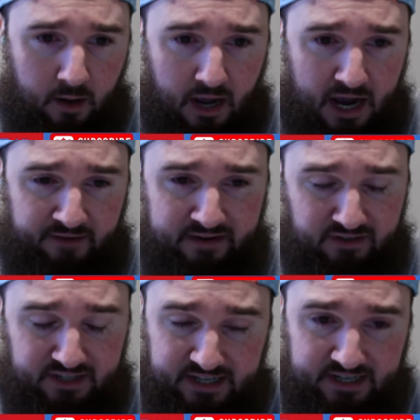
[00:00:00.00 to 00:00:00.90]
I've never
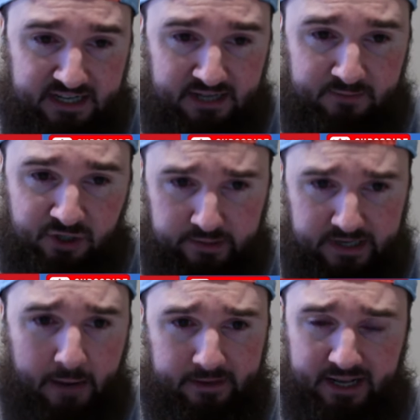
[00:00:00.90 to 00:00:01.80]
seen a team so
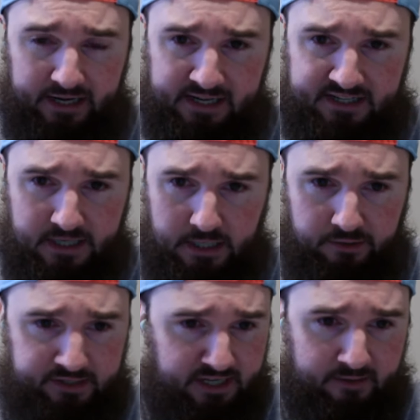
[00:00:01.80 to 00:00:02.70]
dominant against another
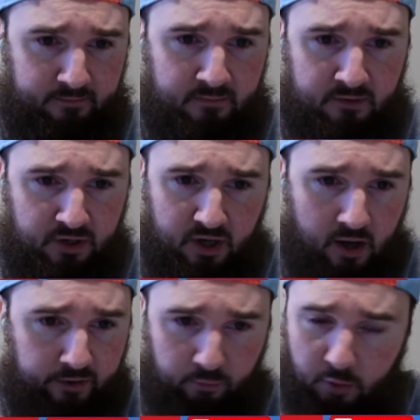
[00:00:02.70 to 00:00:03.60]
team
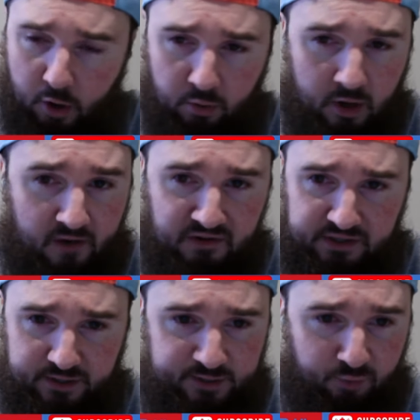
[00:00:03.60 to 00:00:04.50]
on the road covering
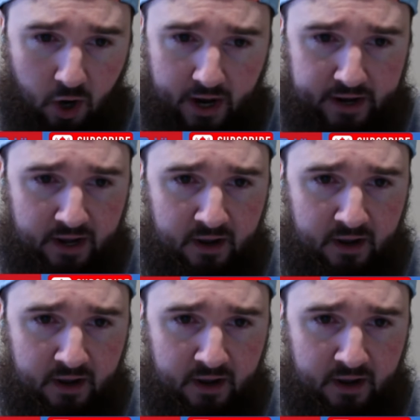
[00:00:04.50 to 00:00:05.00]
the spread.